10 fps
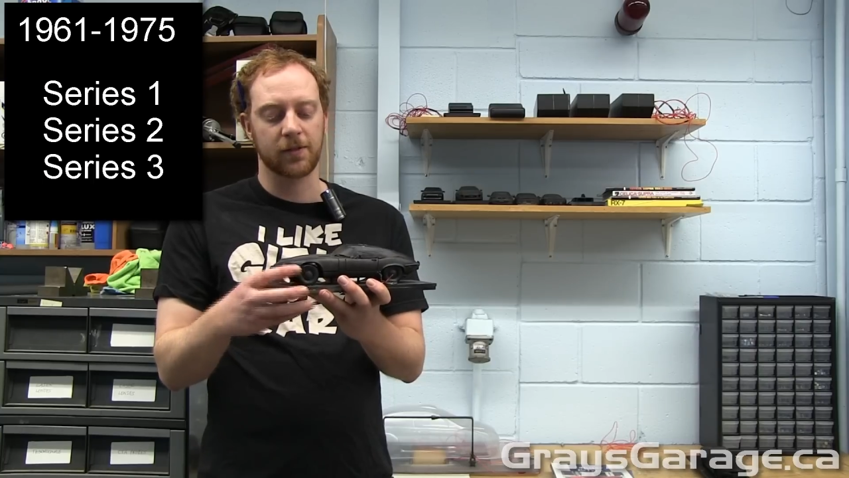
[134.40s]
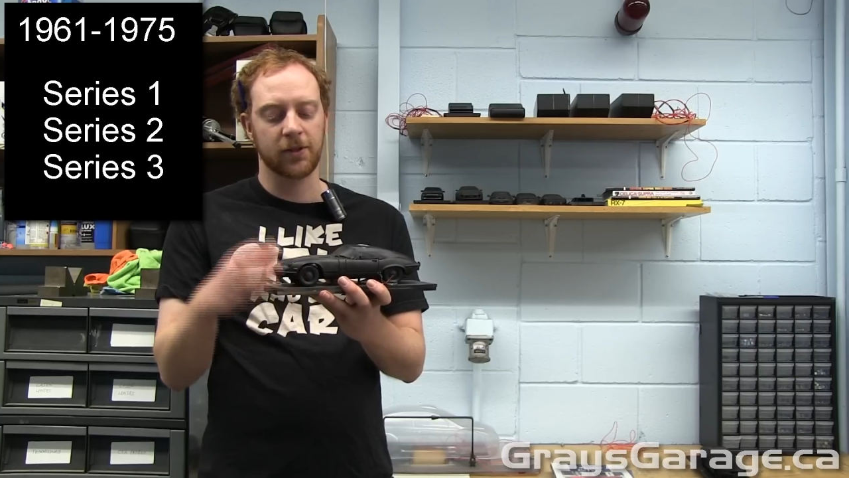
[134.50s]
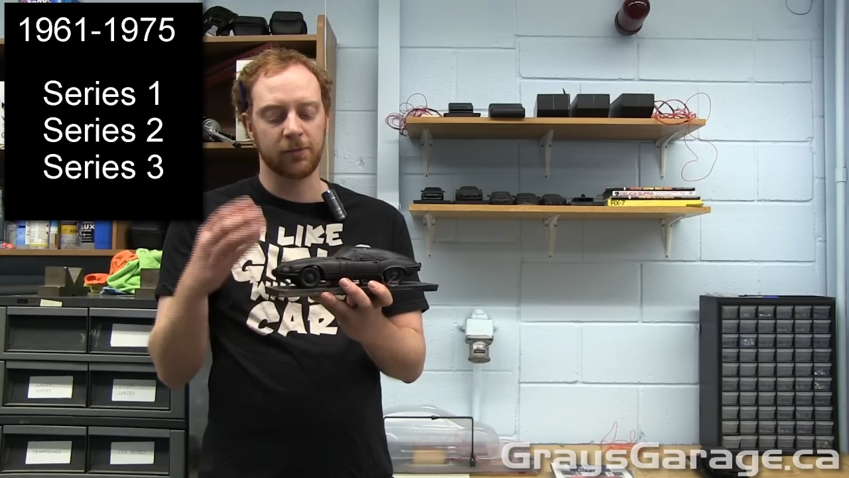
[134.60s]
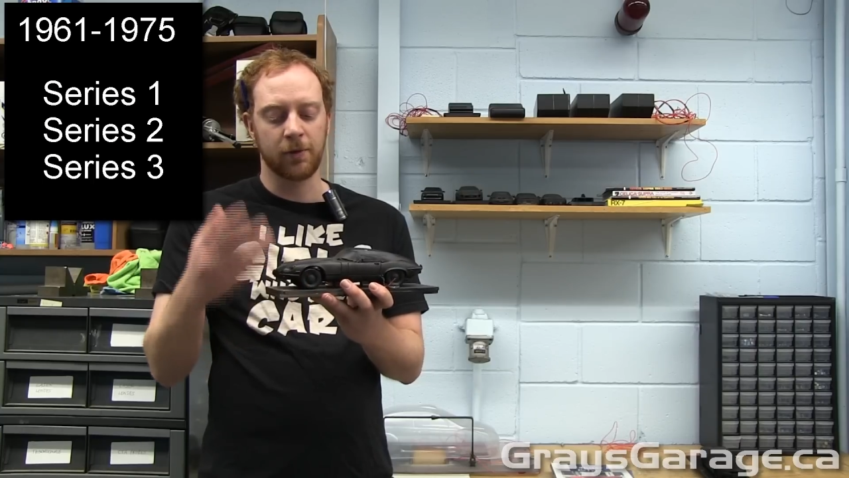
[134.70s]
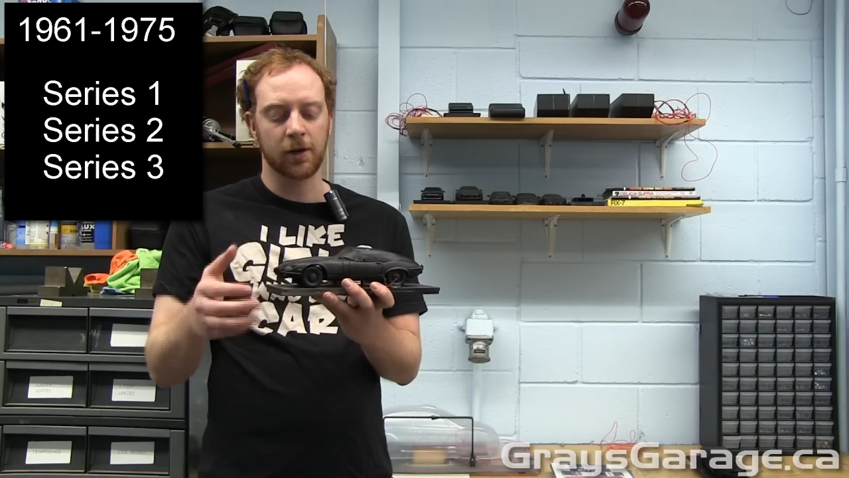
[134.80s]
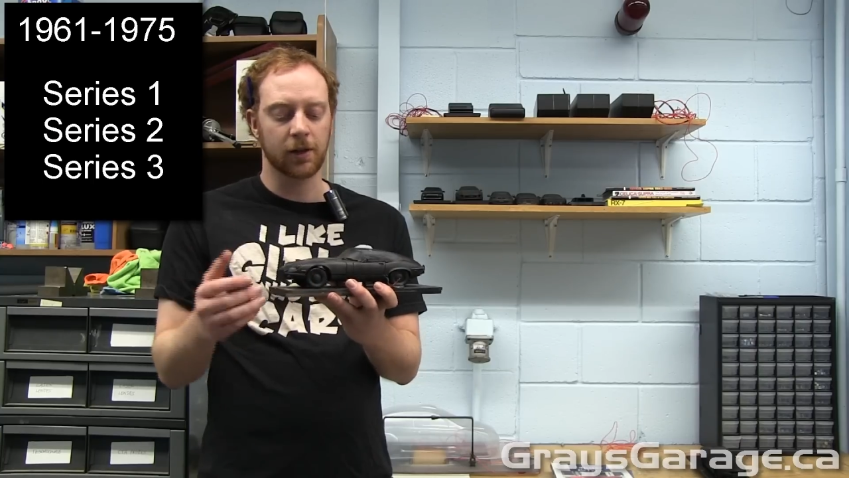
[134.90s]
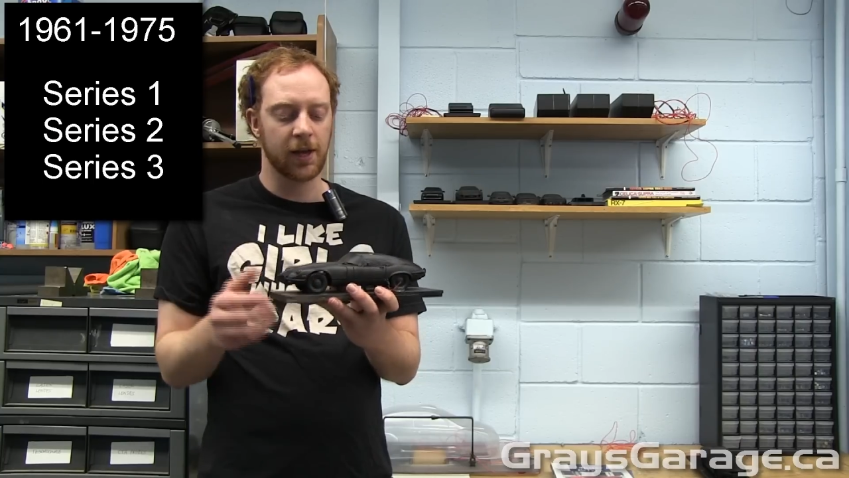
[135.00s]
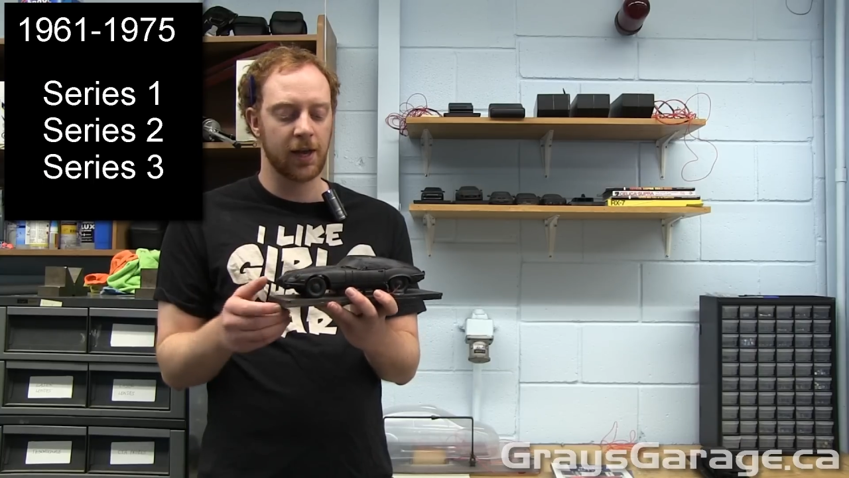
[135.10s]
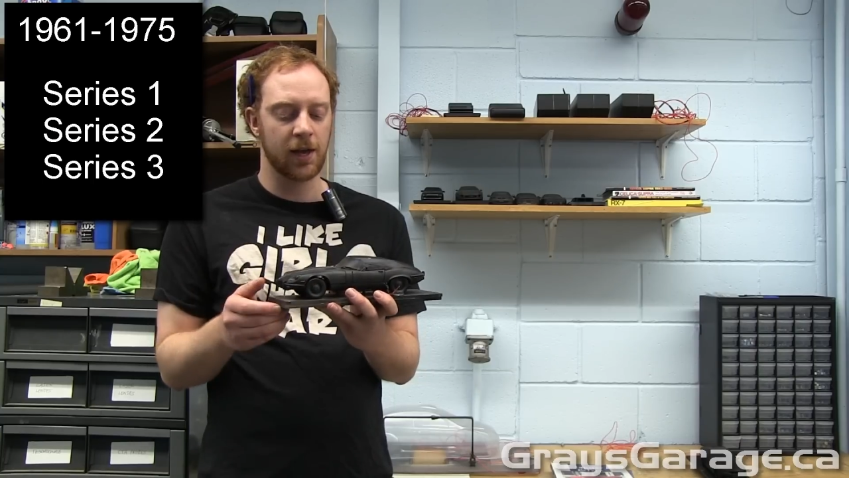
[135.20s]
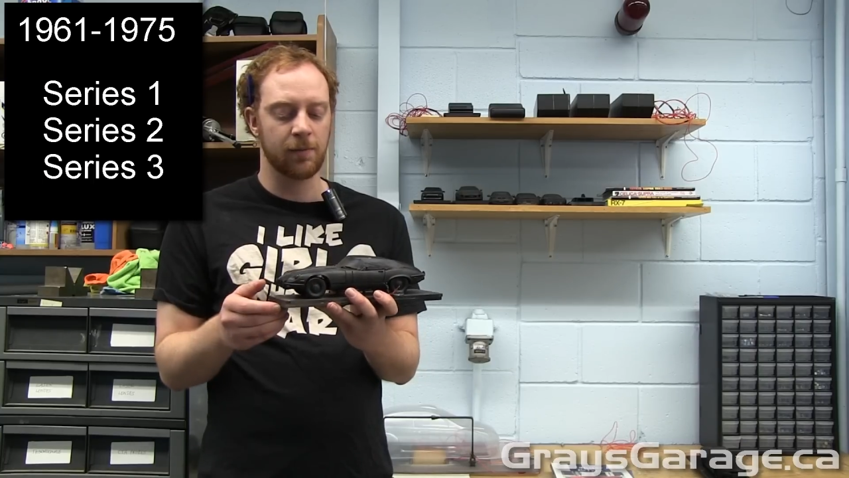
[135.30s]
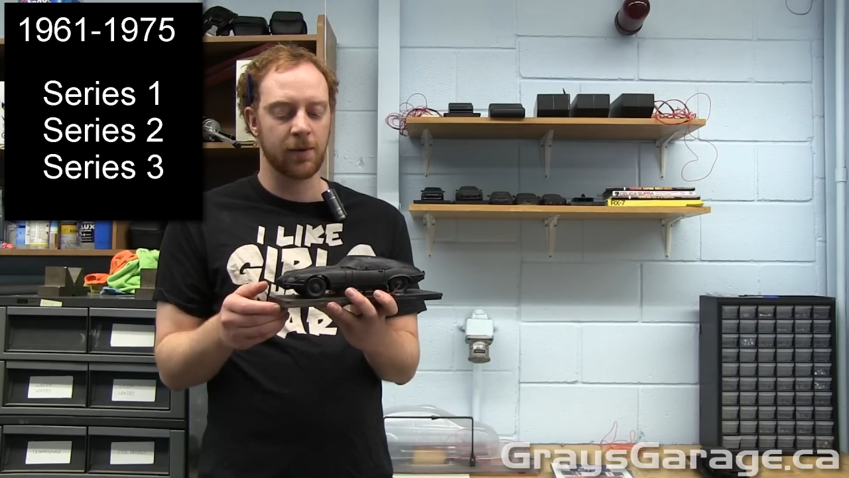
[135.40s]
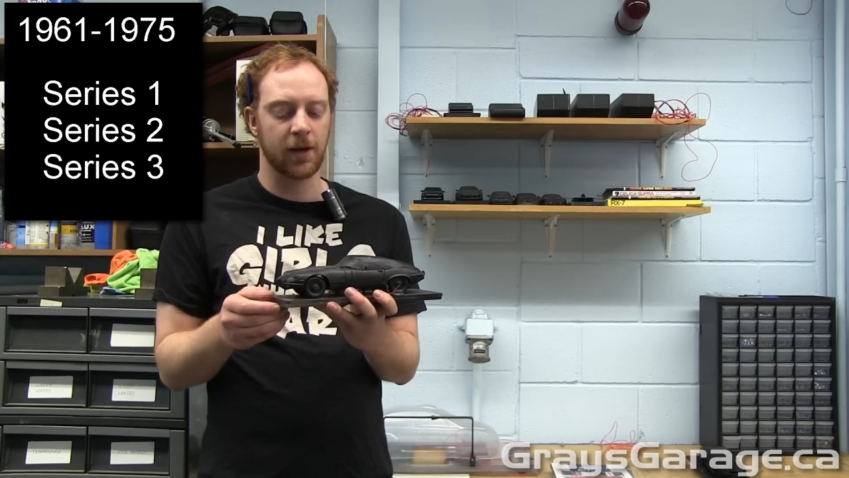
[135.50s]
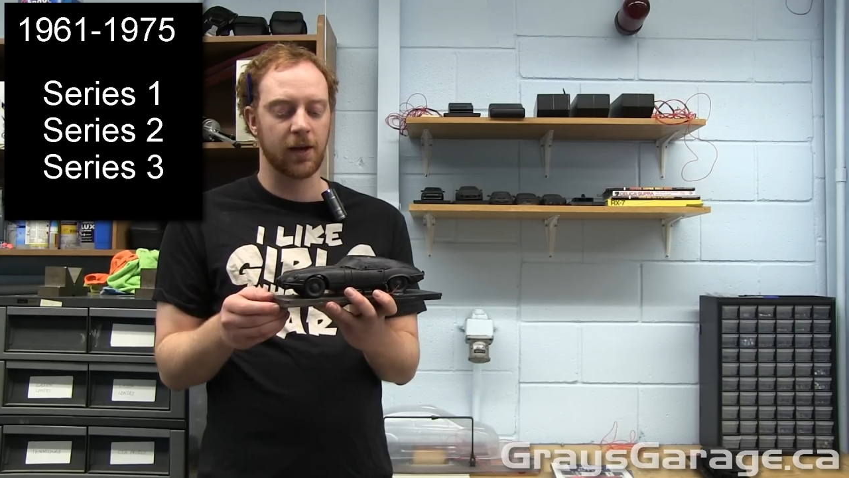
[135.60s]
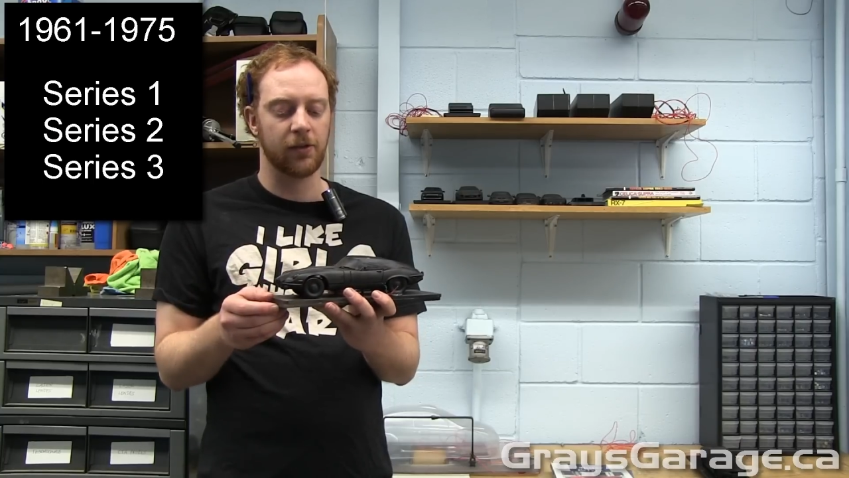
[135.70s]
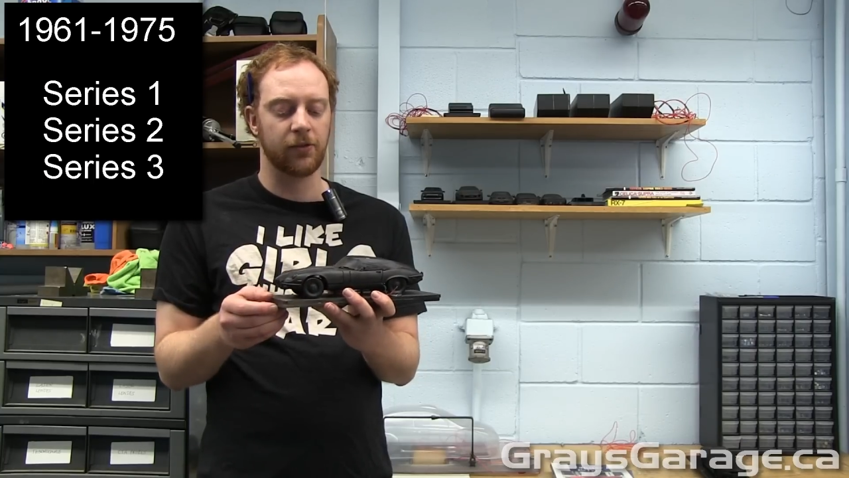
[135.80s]
This model came
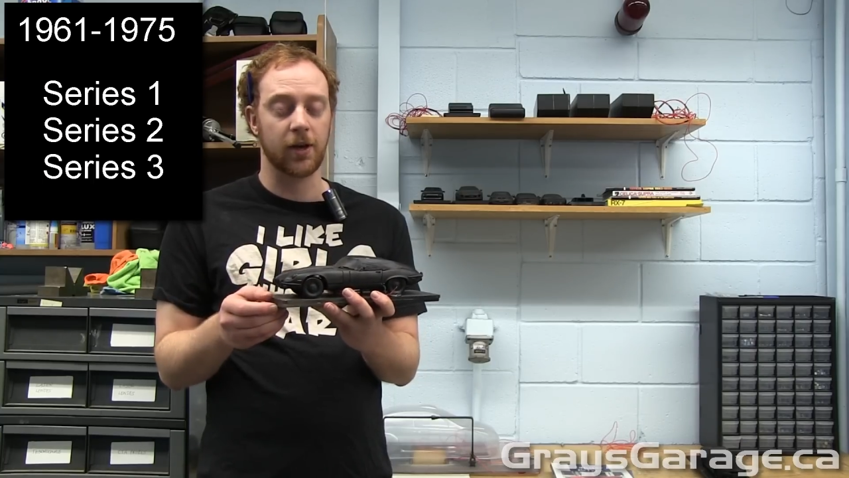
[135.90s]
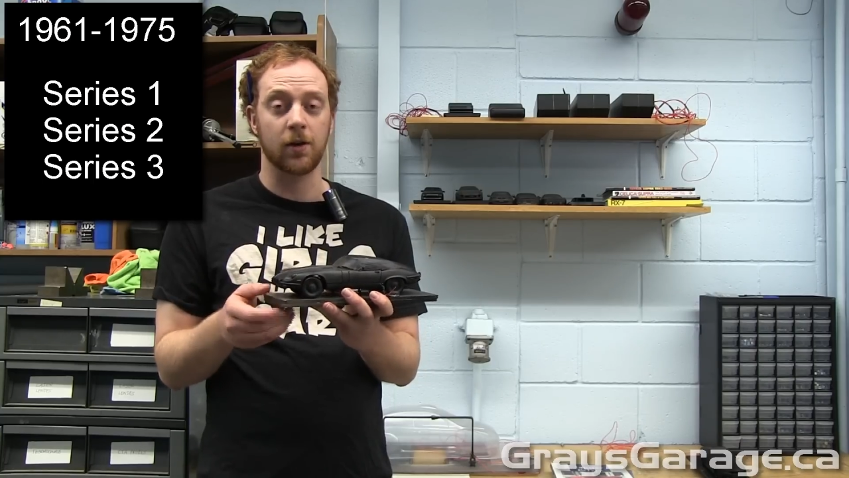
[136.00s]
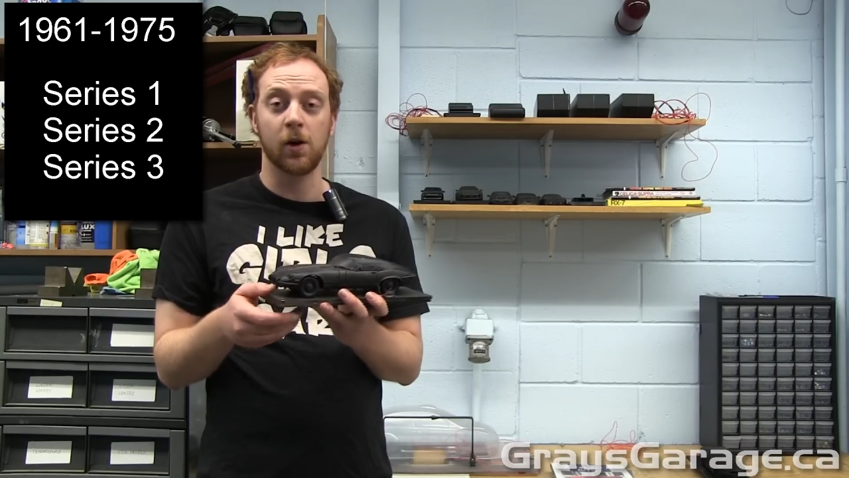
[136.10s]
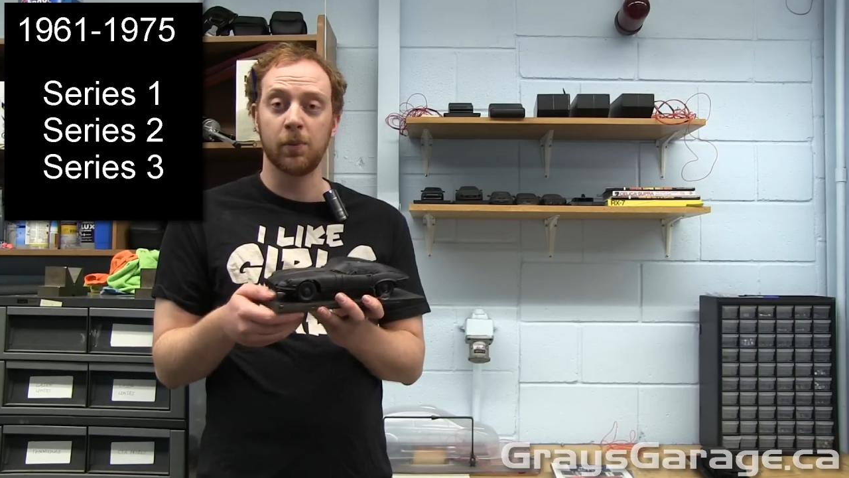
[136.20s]
as an